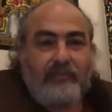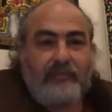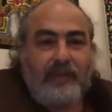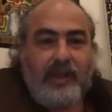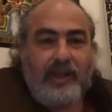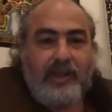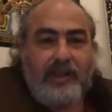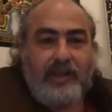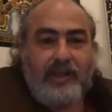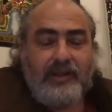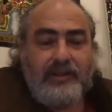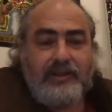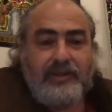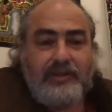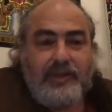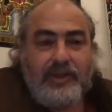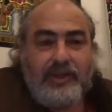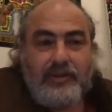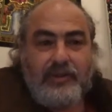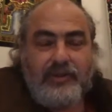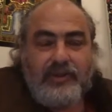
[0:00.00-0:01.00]
and
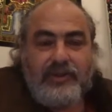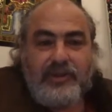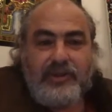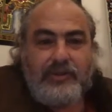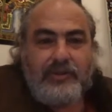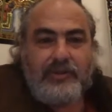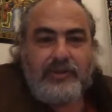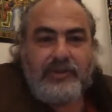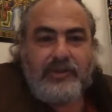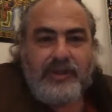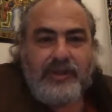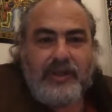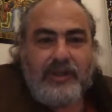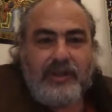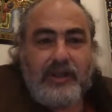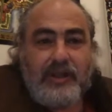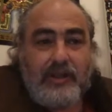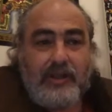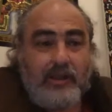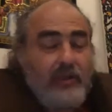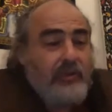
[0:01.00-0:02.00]
he or she will say
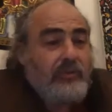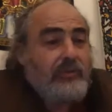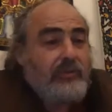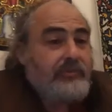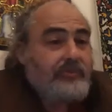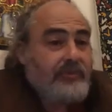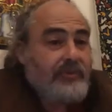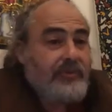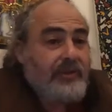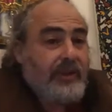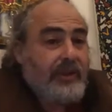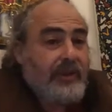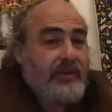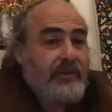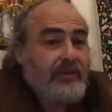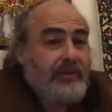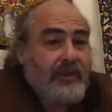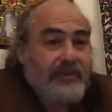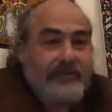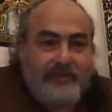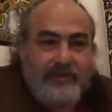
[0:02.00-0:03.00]
like, "Oh, thank you."
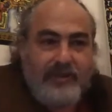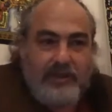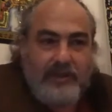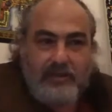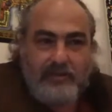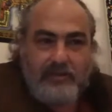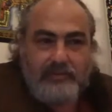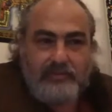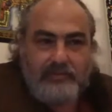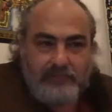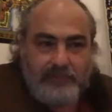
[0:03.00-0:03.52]
If they're